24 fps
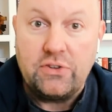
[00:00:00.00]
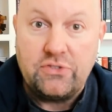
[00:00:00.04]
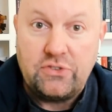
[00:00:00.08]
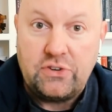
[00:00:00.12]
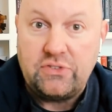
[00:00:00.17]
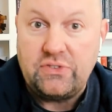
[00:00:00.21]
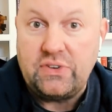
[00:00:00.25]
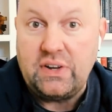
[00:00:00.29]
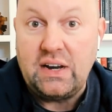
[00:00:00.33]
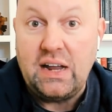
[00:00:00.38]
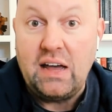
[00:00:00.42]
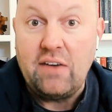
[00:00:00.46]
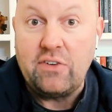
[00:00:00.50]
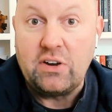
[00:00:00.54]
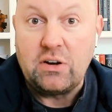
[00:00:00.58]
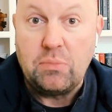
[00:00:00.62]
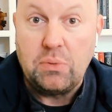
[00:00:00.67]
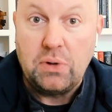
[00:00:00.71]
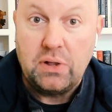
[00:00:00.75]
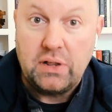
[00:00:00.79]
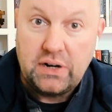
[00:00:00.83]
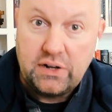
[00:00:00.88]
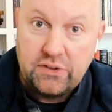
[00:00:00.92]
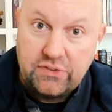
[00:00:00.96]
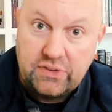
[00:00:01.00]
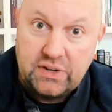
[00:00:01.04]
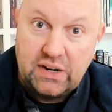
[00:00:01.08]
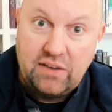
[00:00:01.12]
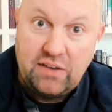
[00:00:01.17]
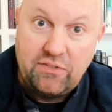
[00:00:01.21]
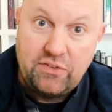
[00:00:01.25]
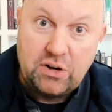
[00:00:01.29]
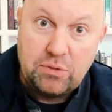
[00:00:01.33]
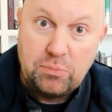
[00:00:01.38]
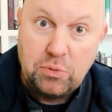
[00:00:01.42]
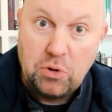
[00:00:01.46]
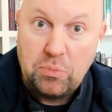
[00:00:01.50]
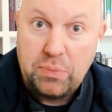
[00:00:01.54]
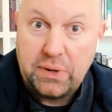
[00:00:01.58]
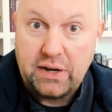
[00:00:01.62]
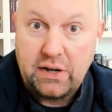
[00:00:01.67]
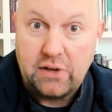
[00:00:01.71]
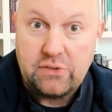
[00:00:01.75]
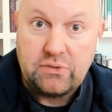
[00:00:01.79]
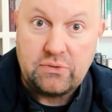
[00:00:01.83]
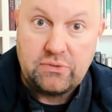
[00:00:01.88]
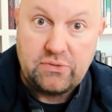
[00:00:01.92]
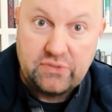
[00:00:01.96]
It's just inevitable, and it's inevitable
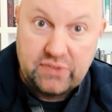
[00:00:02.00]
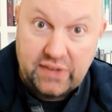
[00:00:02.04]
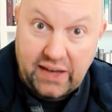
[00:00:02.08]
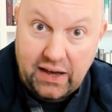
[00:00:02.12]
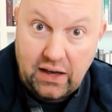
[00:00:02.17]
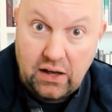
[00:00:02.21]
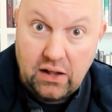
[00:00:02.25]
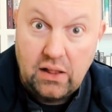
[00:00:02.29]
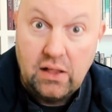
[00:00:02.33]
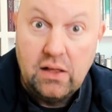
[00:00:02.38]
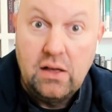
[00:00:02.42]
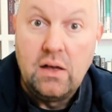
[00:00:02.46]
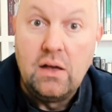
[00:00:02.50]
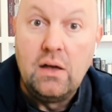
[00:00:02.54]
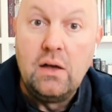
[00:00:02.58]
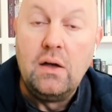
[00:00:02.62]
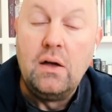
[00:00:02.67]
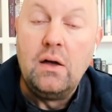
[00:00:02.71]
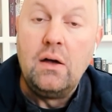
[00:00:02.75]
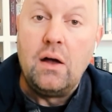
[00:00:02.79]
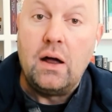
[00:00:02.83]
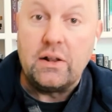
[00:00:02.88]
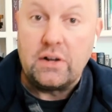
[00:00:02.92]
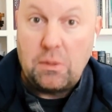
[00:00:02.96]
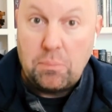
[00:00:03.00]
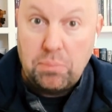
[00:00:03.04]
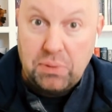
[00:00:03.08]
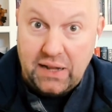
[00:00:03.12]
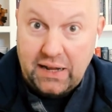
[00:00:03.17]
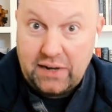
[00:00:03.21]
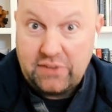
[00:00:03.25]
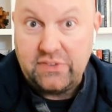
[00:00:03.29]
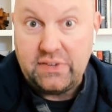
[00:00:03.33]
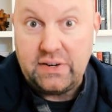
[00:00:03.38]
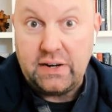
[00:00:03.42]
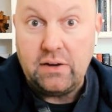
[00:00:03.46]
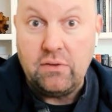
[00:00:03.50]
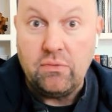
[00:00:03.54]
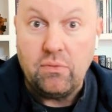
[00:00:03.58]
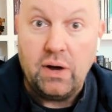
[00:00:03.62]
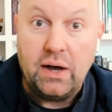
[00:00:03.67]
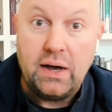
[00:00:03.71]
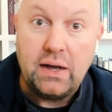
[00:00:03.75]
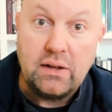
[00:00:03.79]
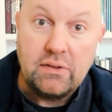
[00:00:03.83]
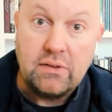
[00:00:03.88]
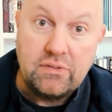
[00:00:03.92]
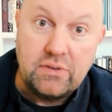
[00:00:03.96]
because of scale and complexity,
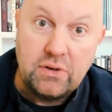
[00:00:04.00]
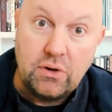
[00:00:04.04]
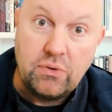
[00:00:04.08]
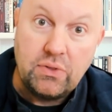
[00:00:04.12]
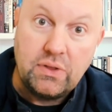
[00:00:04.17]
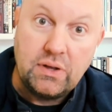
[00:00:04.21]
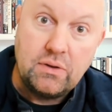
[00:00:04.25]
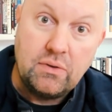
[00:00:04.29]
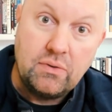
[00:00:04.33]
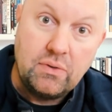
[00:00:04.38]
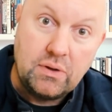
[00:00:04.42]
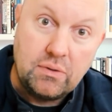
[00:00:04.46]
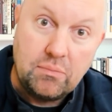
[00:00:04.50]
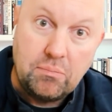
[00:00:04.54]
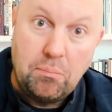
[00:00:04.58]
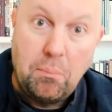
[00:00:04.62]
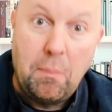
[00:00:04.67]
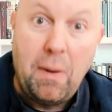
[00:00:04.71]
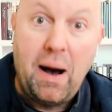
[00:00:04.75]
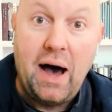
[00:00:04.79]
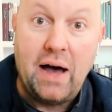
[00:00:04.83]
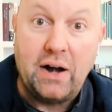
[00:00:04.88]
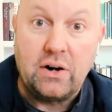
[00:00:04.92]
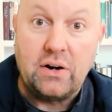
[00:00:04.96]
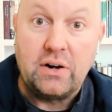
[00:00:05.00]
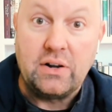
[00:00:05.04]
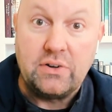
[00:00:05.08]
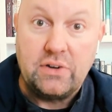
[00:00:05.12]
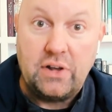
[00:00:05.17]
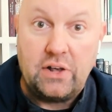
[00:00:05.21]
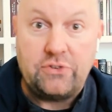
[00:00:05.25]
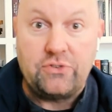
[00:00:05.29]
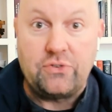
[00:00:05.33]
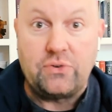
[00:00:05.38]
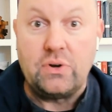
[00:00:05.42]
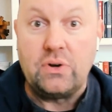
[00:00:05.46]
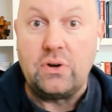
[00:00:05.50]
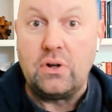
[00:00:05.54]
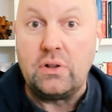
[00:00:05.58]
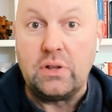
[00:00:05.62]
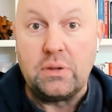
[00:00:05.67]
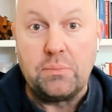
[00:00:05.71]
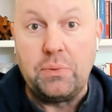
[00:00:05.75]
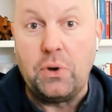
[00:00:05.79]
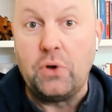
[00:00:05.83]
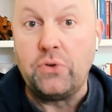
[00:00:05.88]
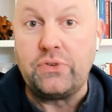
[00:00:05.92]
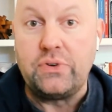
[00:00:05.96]
right? And so the modern industrial
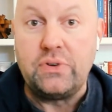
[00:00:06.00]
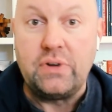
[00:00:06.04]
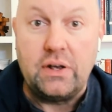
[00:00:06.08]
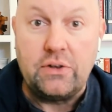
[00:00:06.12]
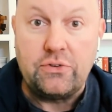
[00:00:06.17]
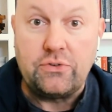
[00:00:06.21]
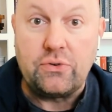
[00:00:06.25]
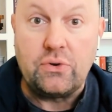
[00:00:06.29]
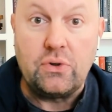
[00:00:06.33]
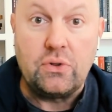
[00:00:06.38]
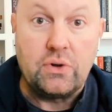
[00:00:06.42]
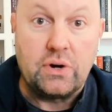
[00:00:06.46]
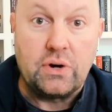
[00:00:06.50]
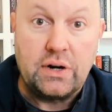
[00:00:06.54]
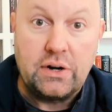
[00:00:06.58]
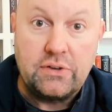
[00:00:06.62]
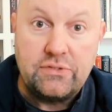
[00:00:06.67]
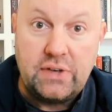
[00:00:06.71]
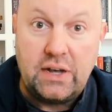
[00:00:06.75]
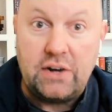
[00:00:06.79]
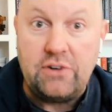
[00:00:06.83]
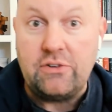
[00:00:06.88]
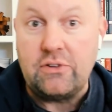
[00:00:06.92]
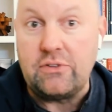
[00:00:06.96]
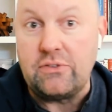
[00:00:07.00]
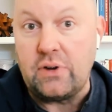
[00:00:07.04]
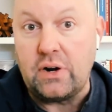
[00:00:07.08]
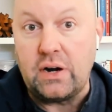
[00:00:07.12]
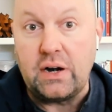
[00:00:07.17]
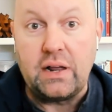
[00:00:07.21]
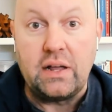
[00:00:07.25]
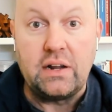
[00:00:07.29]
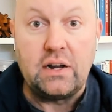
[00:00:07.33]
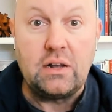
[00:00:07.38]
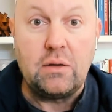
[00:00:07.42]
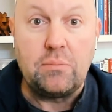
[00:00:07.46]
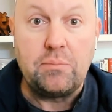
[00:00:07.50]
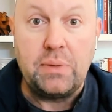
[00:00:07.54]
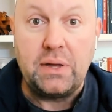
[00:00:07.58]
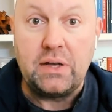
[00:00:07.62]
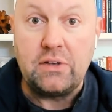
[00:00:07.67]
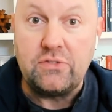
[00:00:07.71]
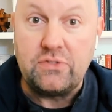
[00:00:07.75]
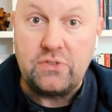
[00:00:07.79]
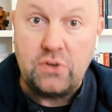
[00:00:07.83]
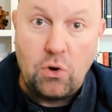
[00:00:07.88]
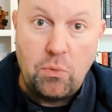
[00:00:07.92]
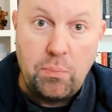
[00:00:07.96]
and post-industrial organizations are going to end up being
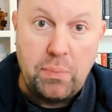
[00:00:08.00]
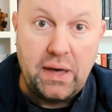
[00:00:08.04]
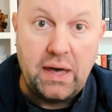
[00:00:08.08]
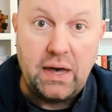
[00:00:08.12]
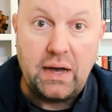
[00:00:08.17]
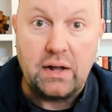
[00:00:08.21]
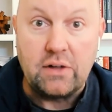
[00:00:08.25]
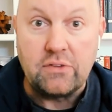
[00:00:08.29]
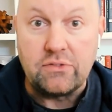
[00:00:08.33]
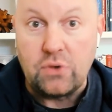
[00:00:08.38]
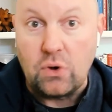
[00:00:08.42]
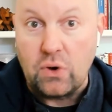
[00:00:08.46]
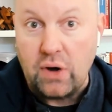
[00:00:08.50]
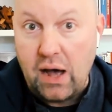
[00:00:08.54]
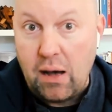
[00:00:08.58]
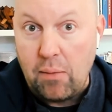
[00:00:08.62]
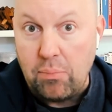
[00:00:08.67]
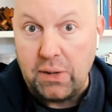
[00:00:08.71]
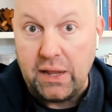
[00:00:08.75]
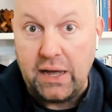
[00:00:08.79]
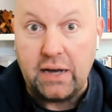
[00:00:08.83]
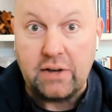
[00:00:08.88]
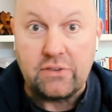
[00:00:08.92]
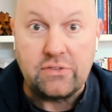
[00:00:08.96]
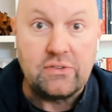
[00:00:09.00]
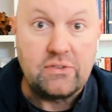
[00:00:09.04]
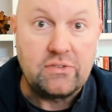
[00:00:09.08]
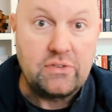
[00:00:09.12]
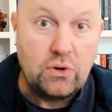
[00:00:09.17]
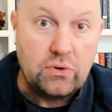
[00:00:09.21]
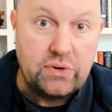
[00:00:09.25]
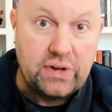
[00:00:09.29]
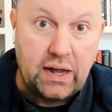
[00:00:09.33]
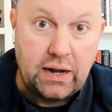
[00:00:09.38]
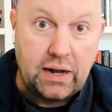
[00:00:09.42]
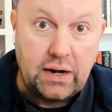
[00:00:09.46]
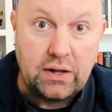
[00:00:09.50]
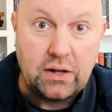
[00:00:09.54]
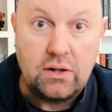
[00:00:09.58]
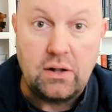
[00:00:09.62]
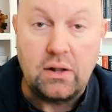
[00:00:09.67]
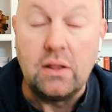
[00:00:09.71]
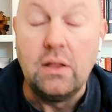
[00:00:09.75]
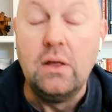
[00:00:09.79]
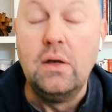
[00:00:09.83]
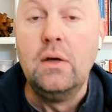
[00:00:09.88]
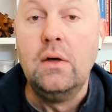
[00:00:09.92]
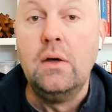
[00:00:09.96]
so big and so complex and so
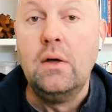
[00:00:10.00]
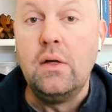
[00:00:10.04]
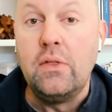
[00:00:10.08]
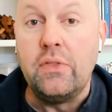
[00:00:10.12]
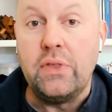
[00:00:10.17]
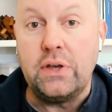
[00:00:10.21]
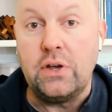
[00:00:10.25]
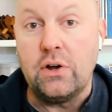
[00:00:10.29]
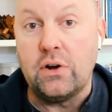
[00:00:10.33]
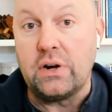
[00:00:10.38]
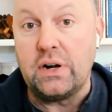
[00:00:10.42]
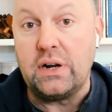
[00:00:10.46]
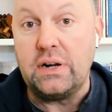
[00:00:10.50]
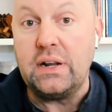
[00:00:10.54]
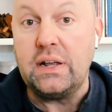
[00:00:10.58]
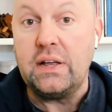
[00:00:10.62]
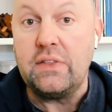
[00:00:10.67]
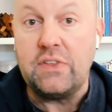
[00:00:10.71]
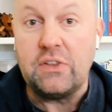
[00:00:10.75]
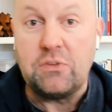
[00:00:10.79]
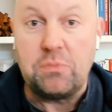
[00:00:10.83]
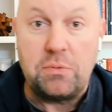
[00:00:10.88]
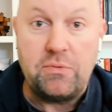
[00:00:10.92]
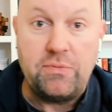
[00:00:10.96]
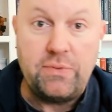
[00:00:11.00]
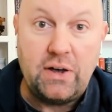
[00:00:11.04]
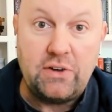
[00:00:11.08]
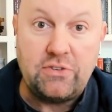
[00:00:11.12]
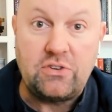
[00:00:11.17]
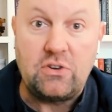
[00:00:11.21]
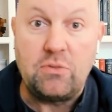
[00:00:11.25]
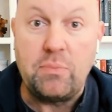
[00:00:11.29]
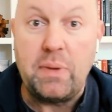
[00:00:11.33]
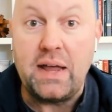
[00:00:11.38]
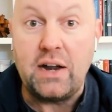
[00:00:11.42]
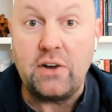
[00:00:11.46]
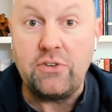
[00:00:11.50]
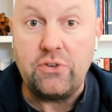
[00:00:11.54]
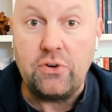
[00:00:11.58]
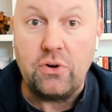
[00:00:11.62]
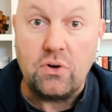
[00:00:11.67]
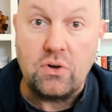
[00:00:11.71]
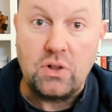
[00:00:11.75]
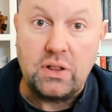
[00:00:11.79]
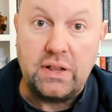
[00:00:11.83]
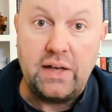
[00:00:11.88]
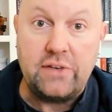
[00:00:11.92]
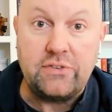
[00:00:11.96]
technical that you're going to need this professional
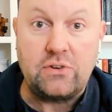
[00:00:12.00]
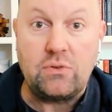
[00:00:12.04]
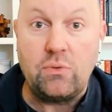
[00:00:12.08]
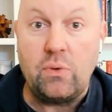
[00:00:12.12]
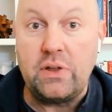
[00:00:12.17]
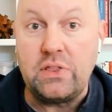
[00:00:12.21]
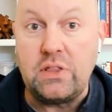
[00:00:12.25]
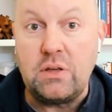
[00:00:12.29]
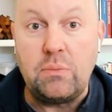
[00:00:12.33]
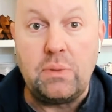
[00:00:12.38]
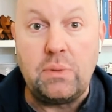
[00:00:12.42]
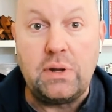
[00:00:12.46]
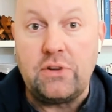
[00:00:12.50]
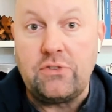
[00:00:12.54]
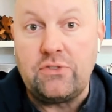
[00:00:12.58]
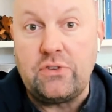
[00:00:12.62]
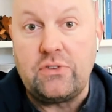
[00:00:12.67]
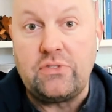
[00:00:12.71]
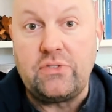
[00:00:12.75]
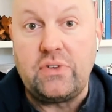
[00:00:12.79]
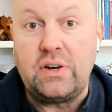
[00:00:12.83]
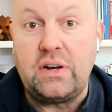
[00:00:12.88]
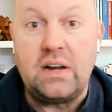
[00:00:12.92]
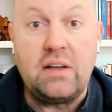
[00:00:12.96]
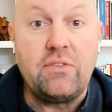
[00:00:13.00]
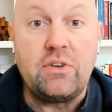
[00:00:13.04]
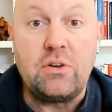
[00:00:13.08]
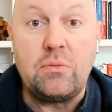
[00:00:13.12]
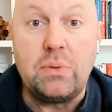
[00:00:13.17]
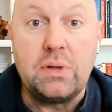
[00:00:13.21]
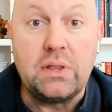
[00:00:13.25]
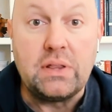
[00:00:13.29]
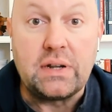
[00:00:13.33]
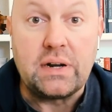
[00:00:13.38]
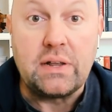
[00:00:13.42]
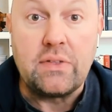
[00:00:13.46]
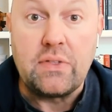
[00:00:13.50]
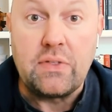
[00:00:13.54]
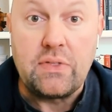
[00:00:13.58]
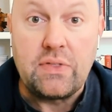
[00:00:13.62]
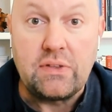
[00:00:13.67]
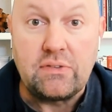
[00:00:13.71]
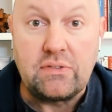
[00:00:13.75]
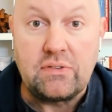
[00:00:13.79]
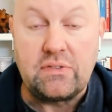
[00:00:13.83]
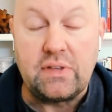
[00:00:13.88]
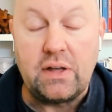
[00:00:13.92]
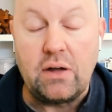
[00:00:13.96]
managerial class to run them, and it's just an inevitability
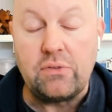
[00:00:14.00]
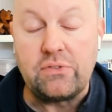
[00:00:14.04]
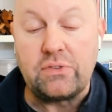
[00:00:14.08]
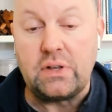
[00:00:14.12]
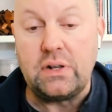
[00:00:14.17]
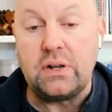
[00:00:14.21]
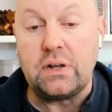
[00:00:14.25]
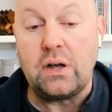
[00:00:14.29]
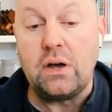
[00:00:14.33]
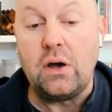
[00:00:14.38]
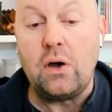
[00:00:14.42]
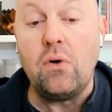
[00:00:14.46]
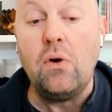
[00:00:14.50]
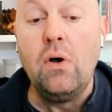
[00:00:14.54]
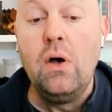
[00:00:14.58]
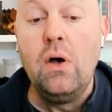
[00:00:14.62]
that this is how it's going to go.